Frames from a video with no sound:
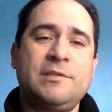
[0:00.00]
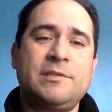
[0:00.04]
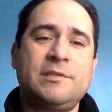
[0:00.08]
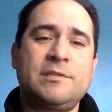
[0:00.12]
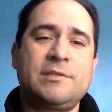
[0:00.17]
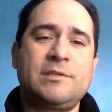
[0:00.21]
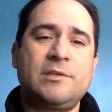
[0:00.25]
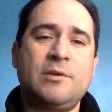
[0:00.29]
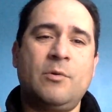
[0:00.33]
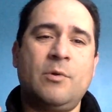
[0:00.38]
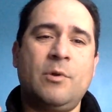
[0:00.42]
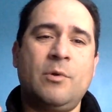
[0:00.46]

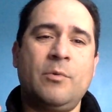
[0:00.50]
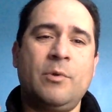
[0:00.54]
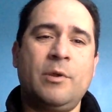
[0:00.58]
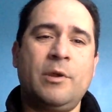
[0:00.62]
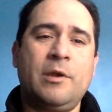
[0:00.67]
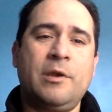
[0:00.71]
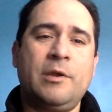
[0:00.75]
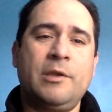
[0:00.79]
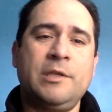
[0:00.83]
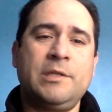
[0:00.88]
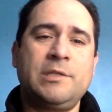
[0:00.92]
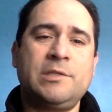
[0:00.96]
So what we're
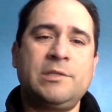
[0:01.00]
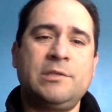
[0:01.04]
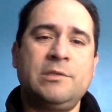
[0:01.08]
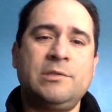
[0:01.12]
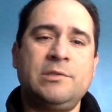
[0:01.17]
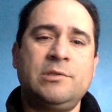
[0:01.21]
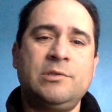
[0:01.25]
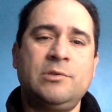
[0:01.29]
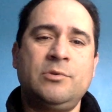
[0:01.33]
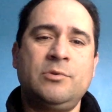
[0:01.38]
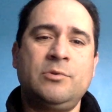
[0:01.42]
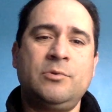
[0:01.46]
going to
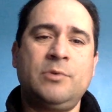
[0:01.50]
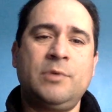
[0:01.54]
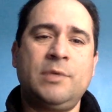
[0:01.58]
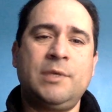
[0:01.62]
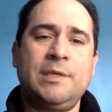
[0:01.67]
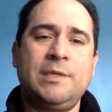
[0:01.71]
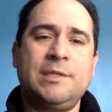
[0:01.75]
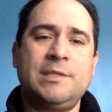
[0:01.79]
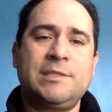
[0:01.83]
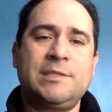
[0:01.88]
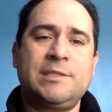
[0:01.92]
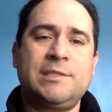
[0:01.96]
do
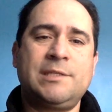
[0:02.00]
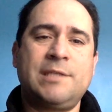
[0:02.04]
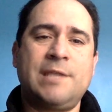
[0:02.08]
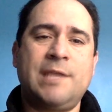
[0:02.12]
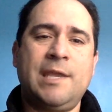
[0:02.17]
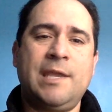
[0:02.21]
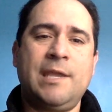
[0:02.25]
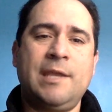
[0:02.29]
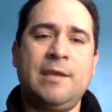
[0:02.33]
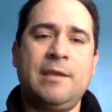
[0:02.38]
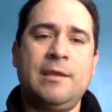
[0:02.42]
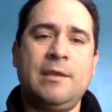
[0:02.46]
is
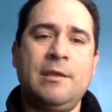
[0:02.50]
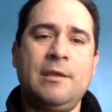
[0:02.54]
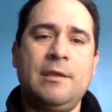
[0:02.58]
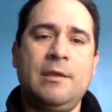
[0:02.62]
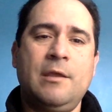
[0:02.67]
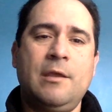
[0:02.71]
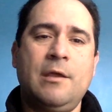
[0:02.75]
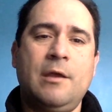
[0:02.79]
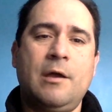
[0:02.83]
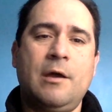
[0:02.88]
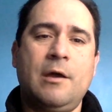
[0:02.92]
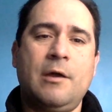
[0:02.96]
take
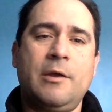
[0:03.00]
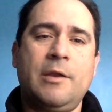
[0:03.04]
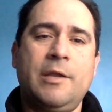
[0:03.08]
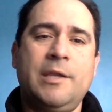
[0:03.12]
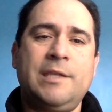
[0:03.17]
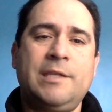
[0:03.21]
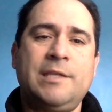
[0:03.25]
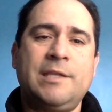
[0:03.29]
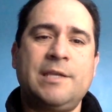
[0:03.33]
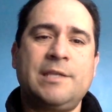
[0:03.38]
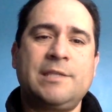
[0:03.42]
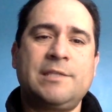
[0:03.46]
our
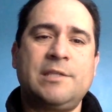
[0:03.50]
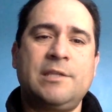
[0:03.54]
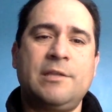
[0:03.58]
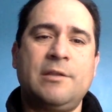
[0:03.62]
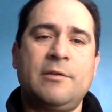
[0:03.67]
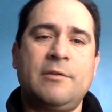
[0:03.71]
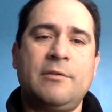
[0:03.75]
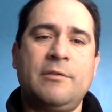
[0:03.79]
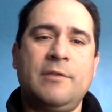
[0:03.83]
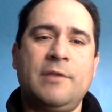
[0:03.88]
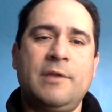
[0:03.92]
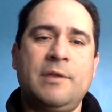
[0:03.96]
index and our
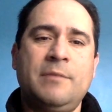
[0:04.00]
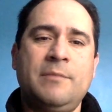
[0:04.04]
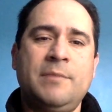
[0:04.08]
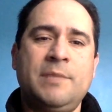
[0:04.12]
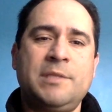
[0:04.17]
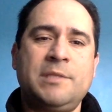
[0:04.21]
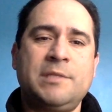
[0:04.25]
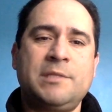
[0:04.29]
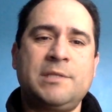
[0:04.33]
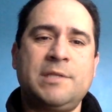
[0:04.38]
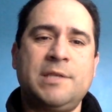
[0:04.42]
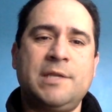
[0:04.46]
thumb
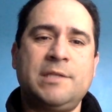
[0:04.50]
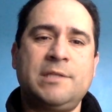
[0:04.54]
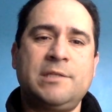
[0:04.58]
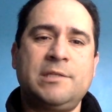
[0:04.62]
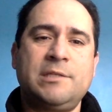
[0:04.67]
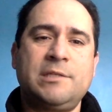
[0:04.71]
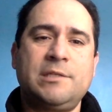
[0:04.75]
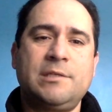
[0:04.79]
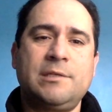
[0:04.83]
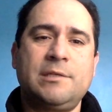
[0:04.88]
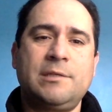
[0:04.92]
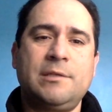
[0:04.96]
and
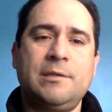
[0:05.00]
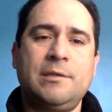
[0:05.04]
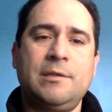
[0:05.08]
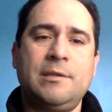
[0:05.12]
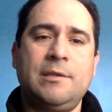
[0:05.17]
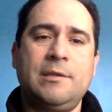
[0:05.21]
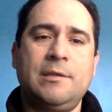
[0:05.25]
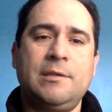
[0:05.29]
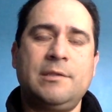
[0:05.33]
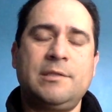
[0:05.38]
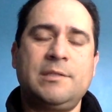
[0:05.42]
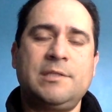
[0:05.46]
touch
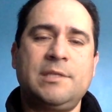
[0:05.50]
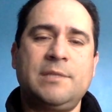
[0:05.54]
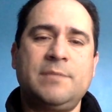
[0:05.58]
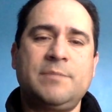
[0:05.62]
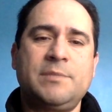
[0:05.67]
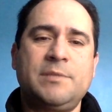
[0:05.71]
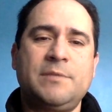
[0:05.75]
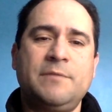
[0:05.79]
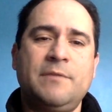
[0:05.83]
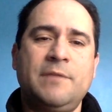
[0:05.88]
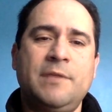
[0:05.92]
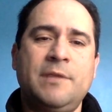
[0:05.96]
the
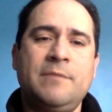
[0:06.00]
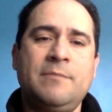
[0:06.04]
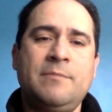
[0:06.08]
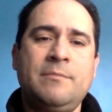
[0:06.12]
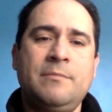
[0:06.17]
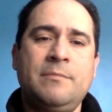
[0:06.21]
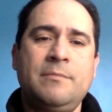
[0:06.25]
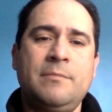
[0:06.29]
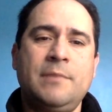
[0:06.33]
tips of them.